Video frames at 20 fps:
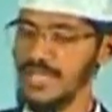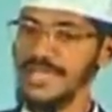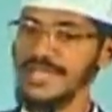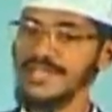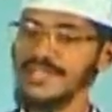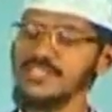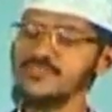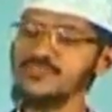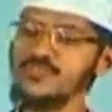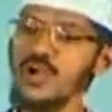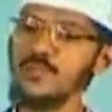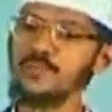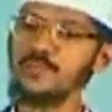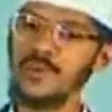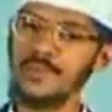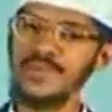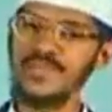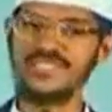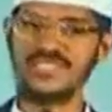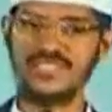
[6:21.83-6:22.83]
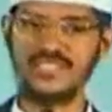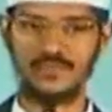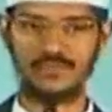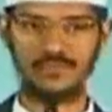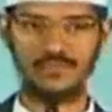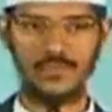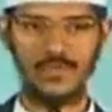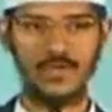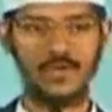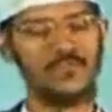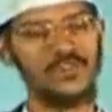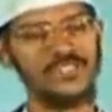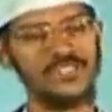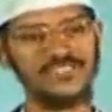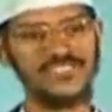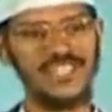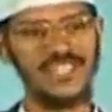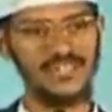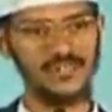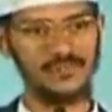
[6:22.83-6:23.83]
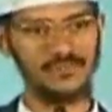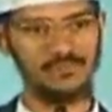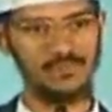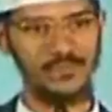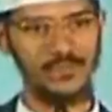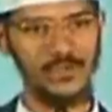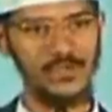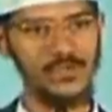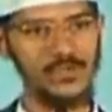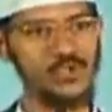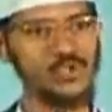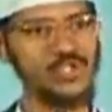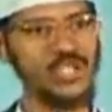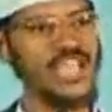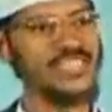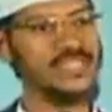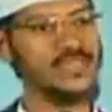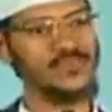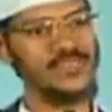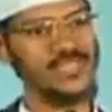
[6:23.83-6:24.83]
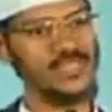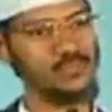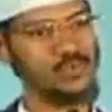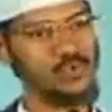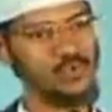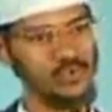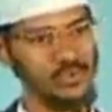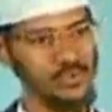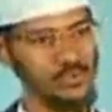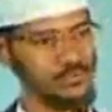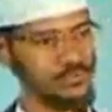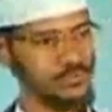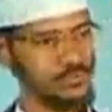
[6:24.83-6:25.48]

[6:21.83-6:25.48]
it is not permitted for the sun to catch up with the moon,